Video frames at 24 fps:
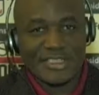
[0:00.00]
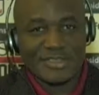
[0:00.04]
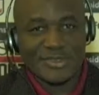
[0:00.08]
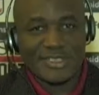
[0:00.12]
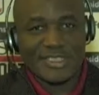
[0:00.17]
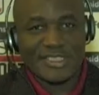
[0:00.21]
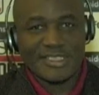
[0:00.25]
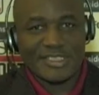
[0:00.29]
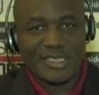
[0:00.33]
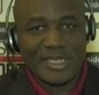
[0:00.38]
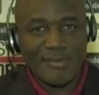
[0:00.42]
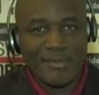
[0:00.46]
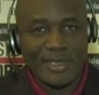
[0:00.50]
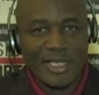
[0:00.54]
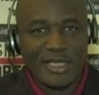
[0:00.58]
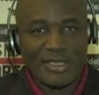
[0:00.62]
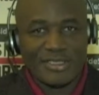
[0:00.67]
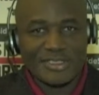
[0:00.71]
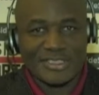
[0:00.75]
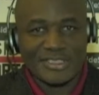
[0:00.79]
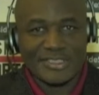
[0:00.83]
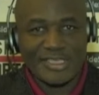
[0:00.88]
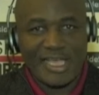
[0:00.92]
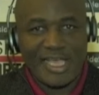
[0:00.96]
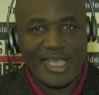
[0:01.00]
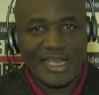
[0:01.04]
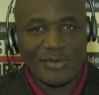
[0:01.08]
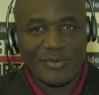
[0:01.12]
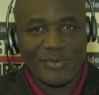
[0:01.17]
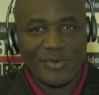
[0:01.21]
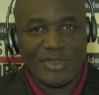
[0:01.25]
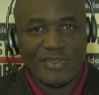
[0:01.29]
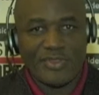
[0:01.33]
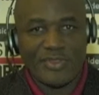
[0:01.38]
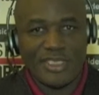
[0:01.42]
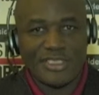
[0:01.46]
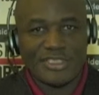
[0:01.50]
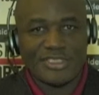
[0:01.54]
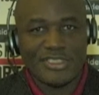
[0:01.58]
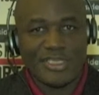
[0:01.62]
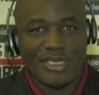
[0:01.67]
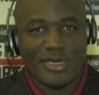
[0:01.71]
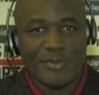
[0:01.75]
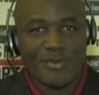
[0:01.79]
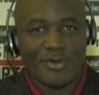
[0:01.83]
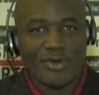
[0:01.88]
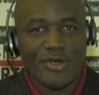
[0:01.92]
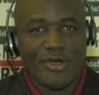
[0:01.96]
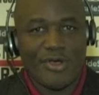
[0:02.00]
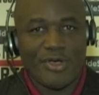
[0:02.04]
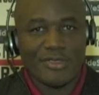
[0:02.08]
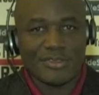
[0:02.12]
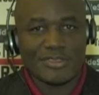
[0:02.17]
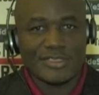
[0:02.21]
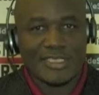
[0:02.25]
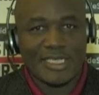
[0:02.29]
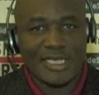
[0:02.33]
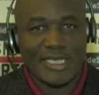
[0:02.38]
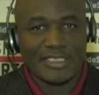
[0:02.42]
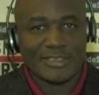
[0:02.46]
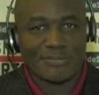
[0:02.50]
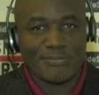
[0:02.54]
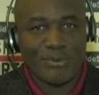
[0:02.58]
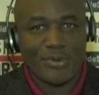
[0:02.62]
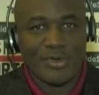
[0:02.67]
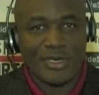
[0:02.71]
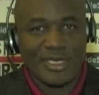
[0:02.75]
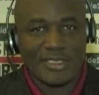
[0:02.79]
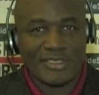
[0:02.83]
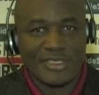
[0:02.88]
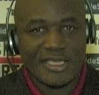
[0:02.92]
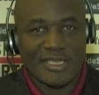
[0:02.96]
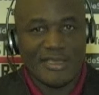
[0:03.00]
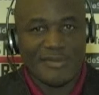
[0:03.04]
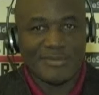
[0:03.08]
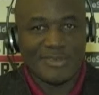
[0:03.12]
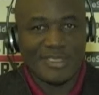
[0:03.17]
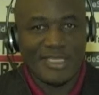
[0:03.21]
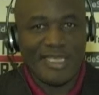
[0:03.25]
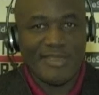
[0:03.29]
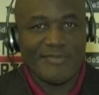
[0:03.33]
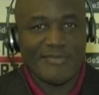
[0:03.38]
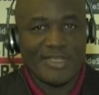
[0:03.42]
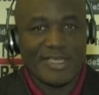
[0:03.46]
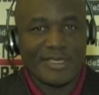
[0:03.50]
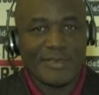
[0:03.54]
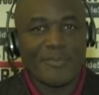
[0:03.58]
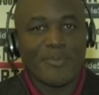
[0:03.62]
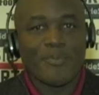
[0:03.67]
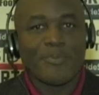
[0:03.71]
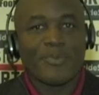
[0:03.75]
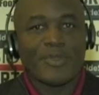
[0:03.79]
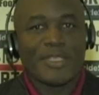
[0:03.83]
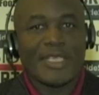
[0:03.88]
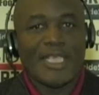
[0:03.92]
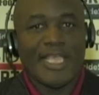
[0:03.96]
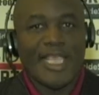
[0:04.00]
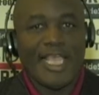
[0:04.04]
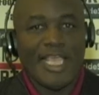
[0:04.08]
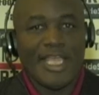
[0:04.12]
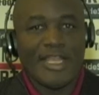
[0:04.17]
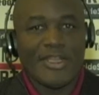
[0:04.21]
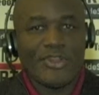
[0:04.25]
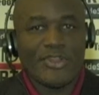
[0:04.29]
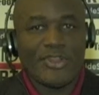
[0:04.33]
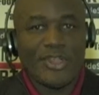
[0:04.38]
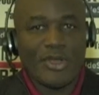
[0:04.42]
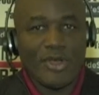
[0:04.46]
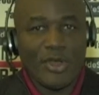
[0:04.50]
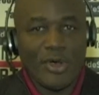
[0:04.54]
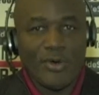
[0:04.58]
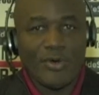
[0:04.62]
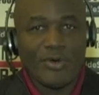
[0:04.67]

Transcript: actually somehow signed one this year when all signs pointed to him leaving. And